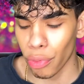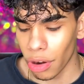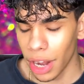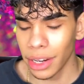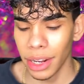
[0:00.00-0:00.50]

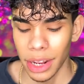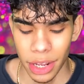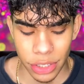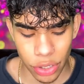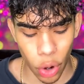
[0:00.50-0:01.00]
brand.
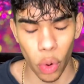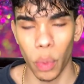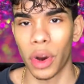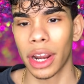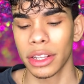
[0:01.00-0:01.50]
So
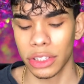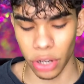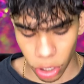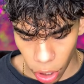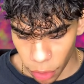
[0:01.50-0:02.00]
we're gonna
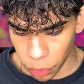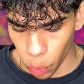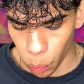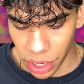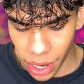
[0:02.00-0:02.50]
start off.
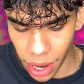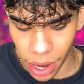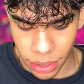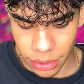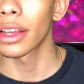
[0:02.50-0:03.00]
We got